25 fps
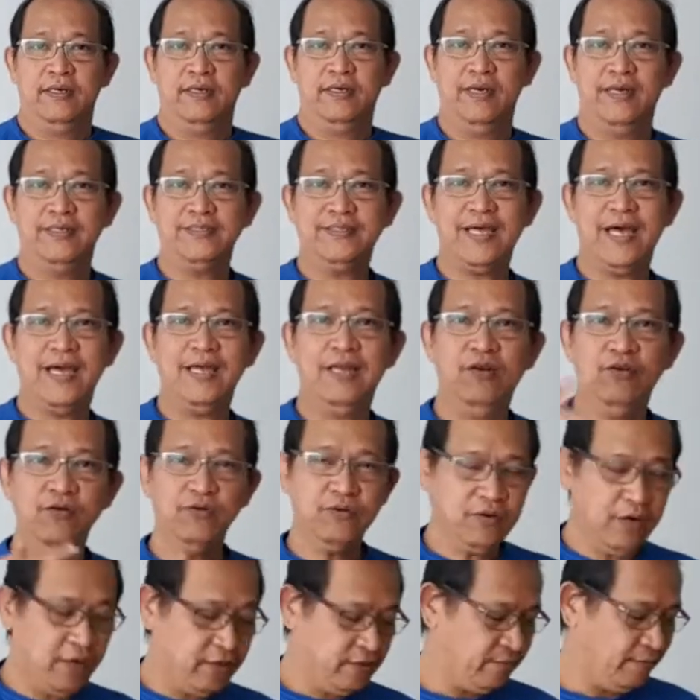As I
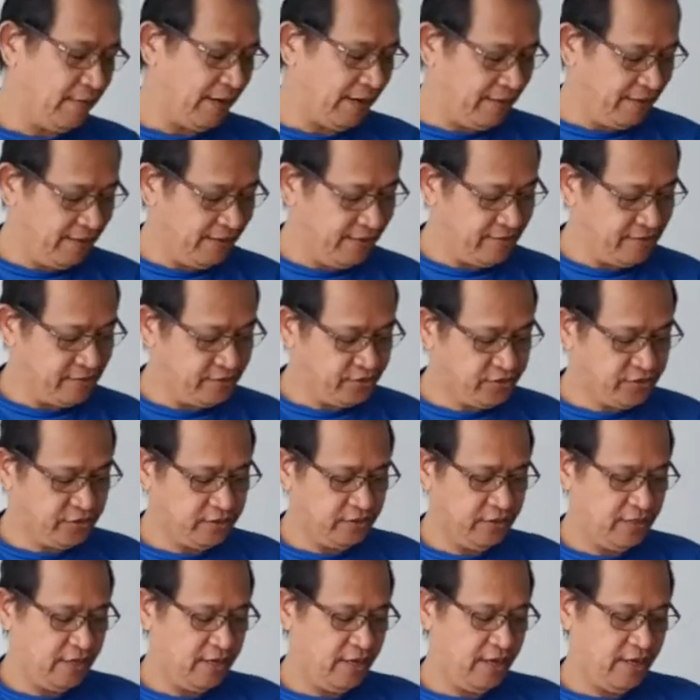look on my list,
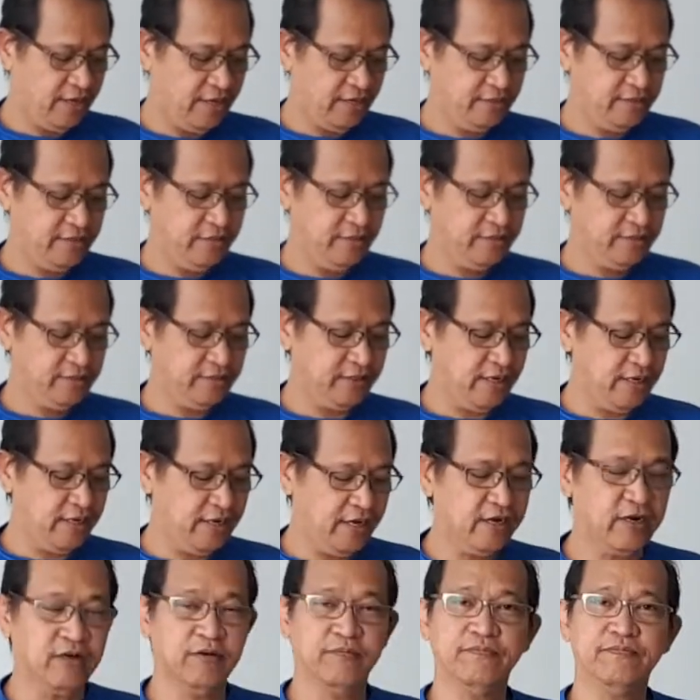there's a
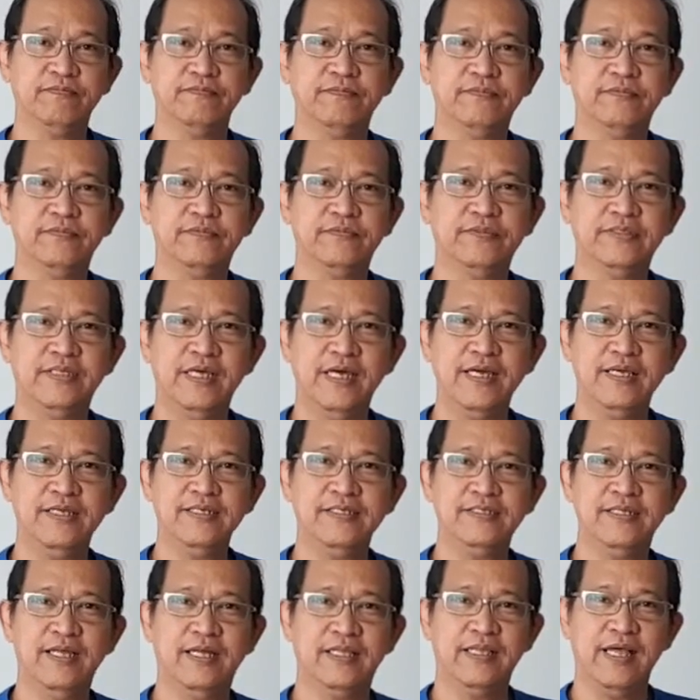lot of
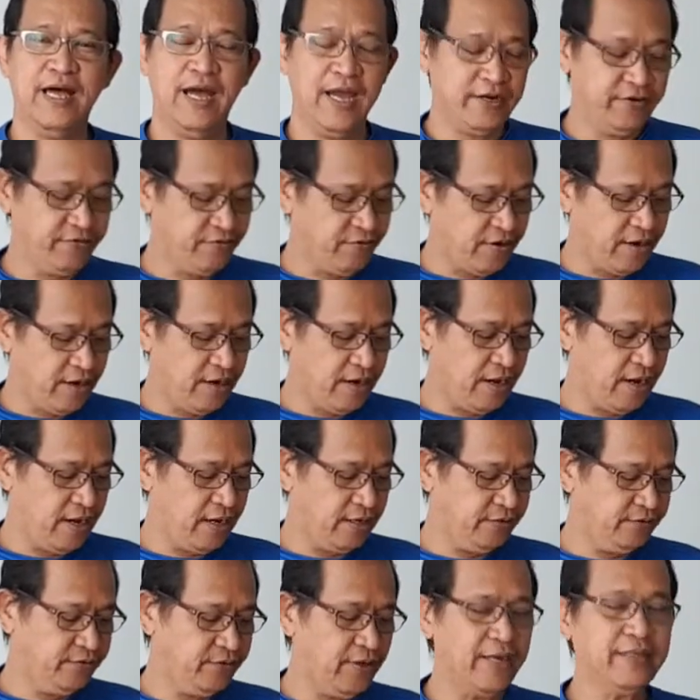things that
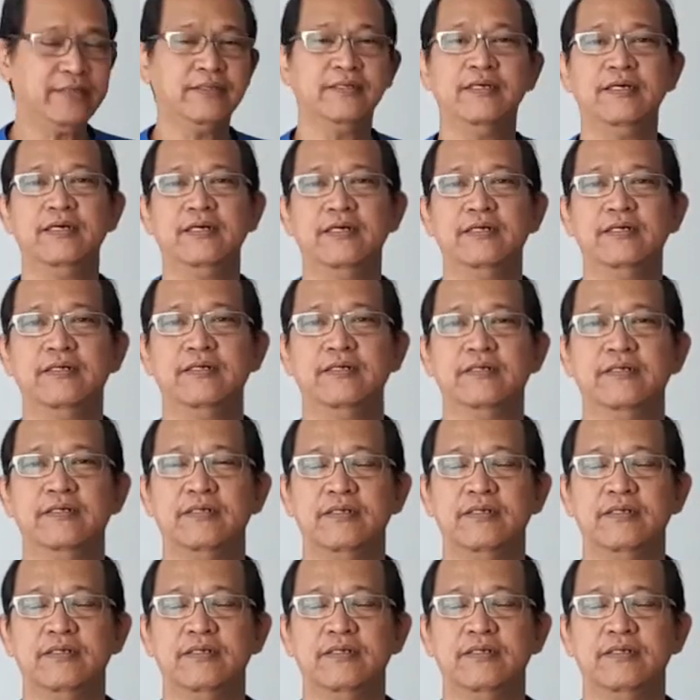I write here